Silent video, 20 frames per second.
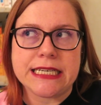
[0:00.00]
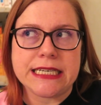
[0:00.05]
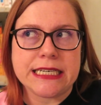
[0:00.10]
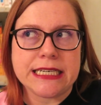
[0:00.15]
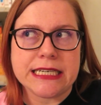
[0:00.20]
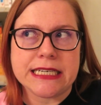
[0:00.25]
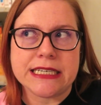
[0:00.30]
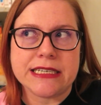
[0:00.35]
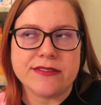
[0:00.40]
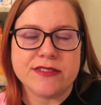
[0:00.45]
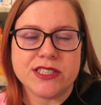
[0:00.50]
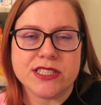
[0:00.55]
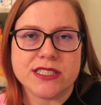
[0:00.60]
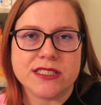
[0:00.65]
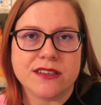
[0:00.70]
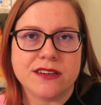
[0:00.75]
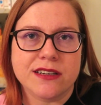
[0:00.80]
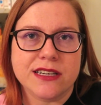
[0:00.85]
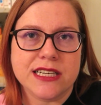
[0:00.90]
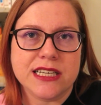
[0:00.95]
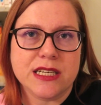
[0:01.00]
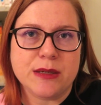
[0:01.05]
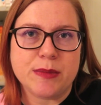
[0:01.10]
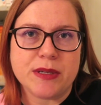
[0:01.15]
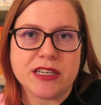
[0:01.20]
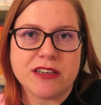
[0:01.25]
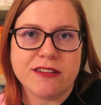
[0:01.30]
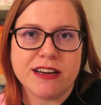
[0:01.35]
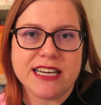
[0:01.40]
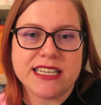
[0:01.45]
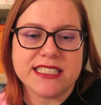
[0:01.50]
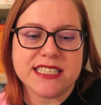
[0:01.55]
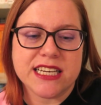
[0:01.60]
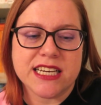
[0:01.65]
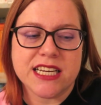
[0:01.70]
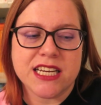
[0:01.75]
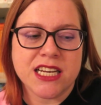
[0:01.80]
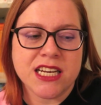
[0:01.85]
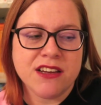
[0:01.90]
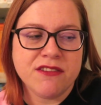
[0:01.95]
I've just gone a little bit
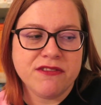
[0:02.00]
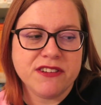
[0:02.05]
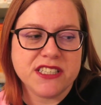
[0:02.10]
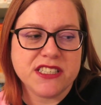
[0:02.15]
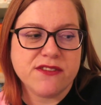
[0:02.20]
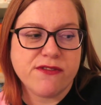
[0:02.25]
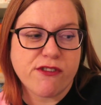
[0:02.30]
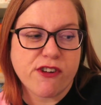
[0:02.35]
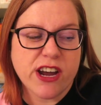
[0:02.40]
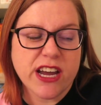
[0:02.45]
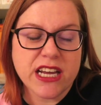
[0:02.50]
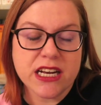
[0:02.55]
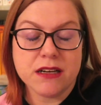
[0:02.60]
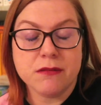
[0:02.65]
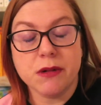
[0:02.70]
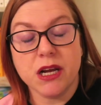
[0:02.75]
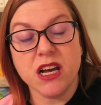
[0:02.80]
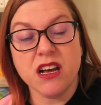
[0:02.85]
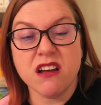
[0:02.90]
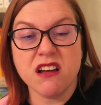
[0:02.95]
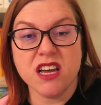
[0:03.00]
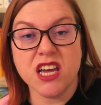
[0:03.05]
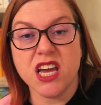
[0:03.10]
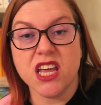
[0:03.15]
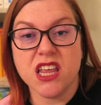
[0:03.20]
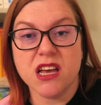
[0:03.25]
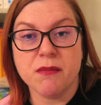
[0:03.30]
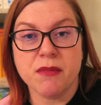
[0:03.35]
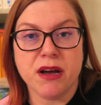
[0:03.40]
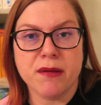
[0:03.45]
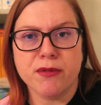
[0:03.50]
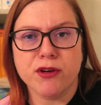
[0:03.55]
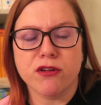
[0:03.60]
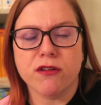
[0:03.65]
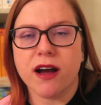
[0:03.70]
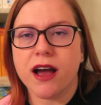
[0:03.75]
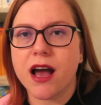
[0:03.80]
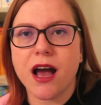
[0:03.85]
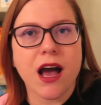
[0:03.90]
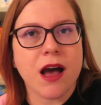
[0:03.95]
crazy, and if it's free and I'm like, oh yeah, that might be
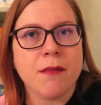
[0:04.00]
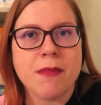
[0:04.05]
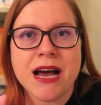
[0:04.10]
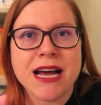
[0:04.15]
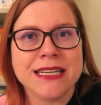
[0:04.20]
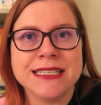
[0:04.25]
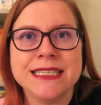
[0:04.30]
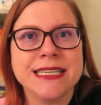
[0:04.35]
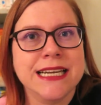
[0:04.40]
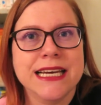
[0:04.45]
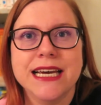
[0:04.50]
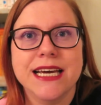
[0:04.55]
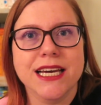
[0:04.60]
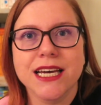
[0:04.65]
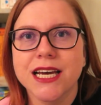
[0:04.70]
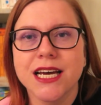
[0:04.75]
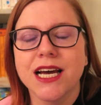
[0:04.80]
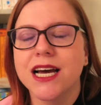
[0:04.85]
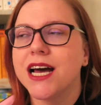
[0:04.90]
alright, I'm adding it,